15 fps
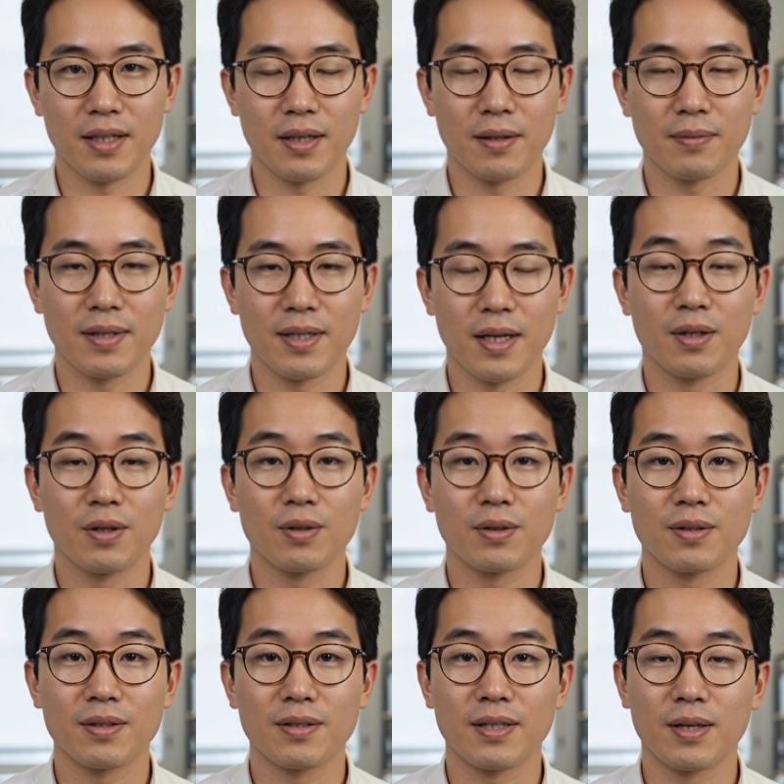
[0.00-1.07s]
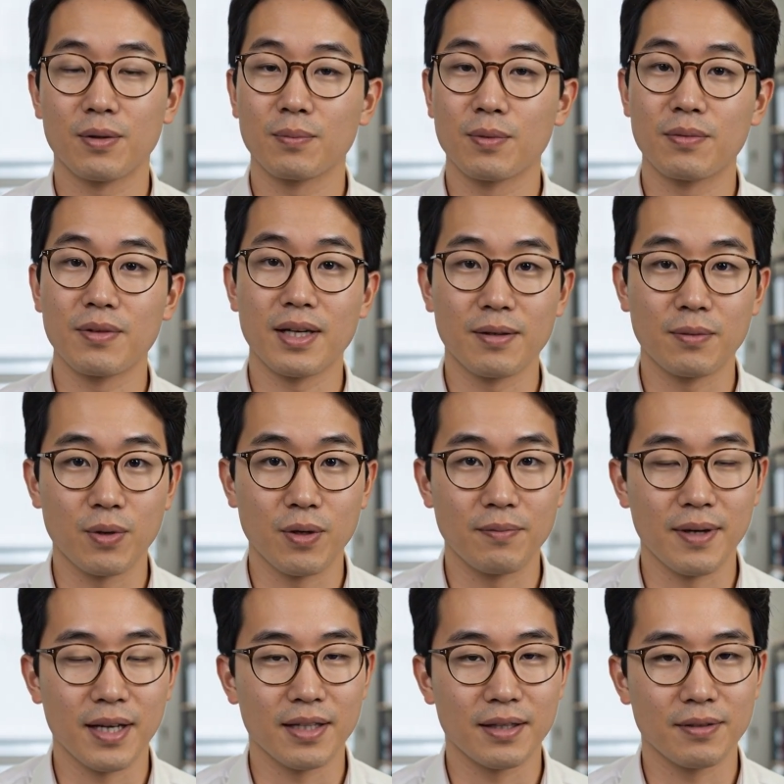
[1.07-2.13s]
Materials that remove heat more
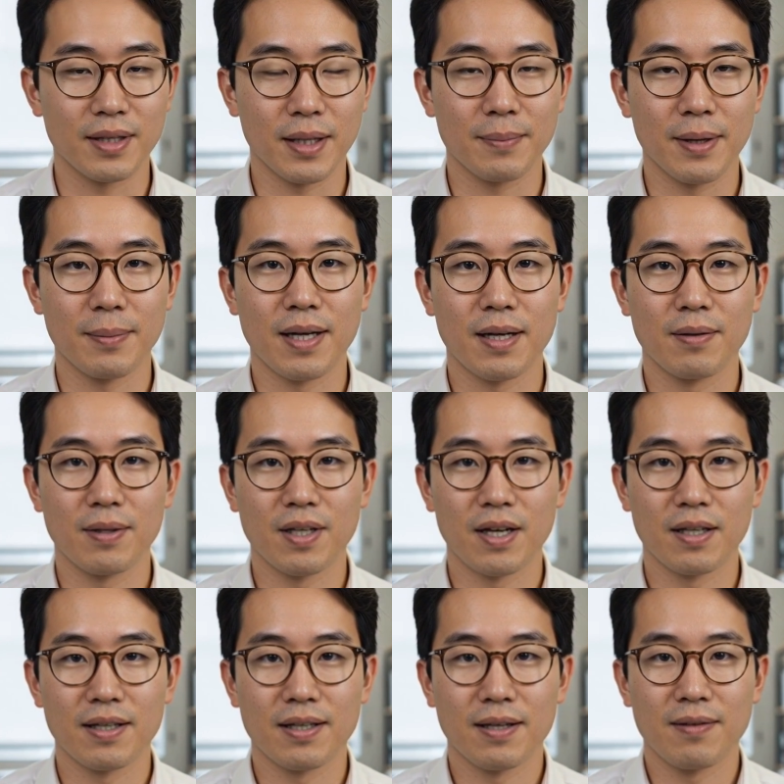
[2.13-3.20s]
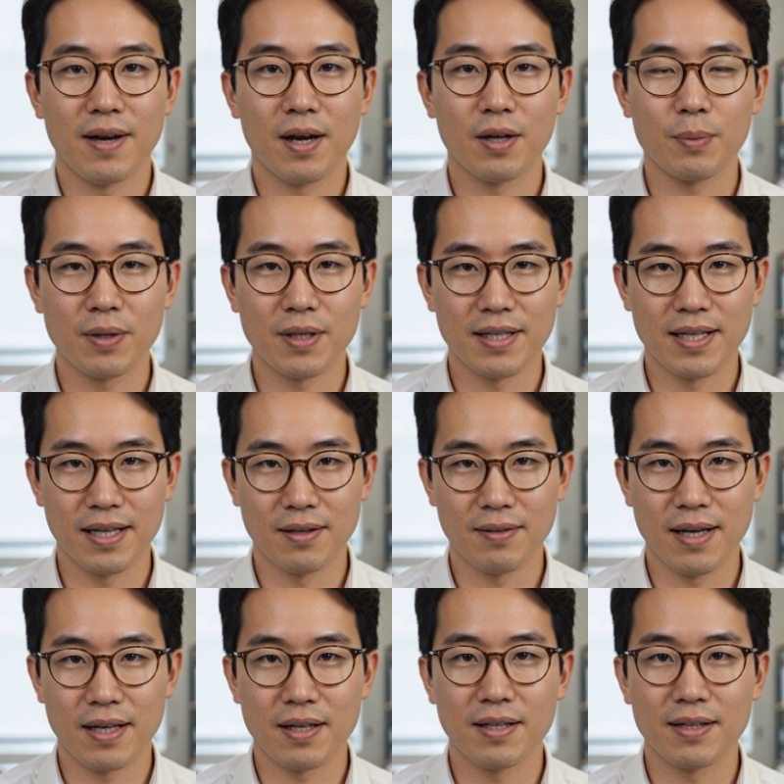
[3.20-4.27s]
effectively may become just as valuable as
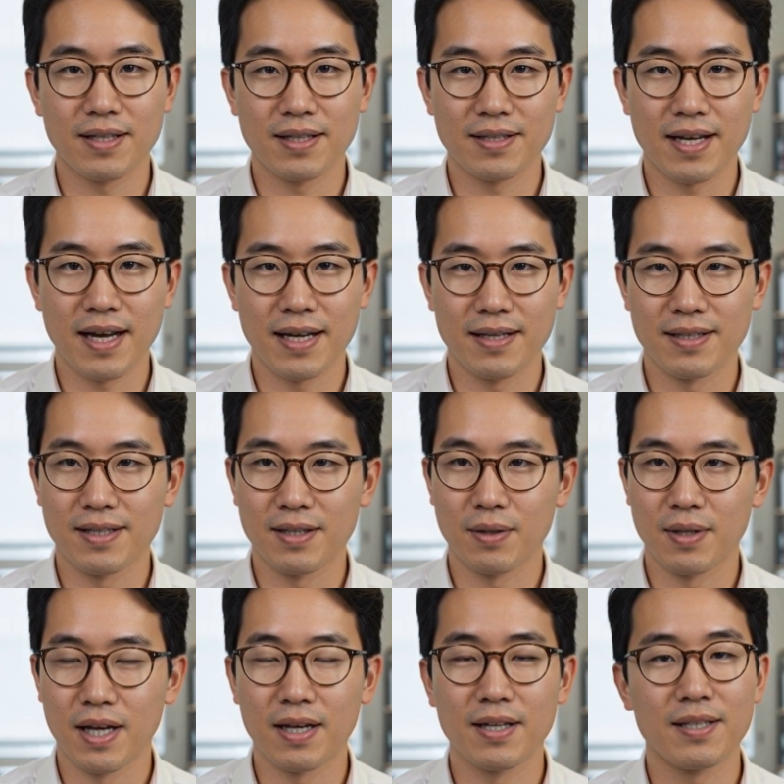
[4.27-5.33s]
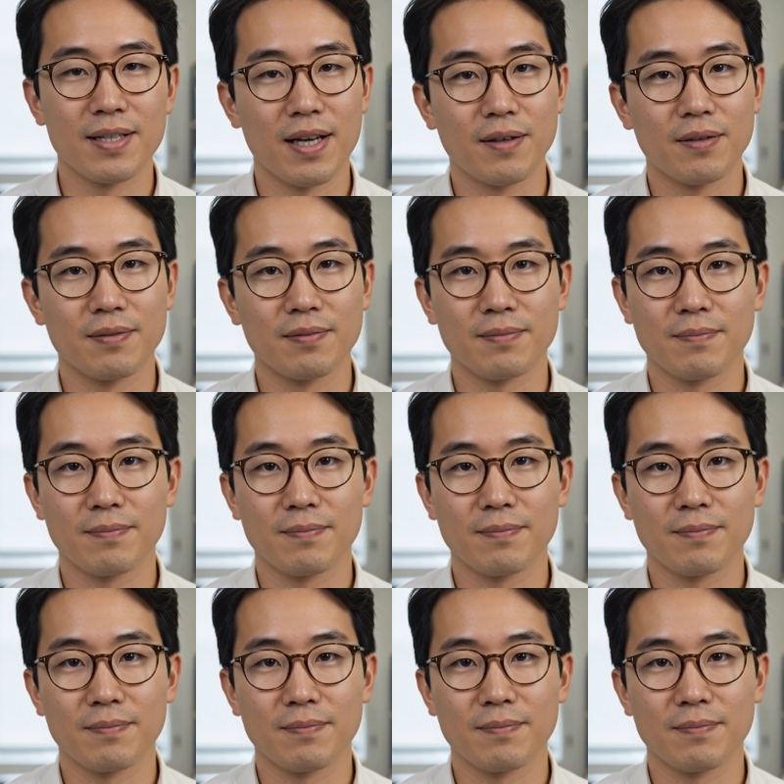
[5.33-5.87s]
innovations inside the silicon itself.